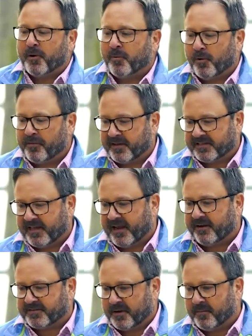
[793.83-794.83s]
in the world thinks they
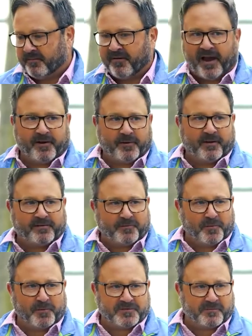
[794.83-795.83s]
have something of value that
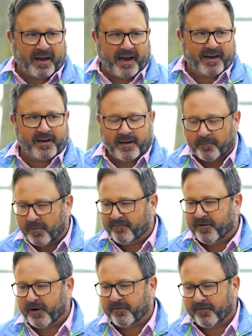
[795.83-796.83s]
someone wants to buy, but
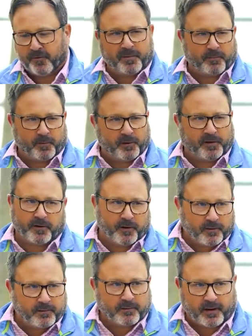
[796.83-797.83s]
very few people really do,
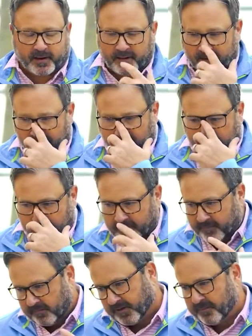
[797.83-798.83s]
right?
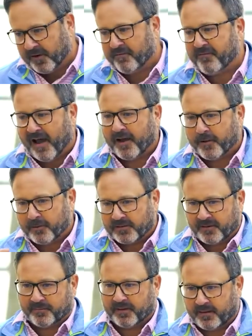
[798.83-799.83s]
Something of value is
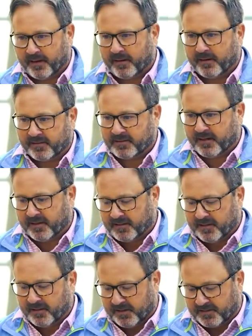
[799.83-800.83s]
something that is,
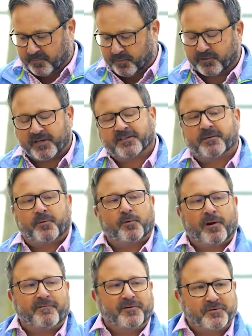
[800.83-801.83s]
is a predictable
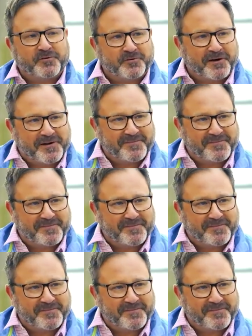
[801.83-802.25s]
revenue stream,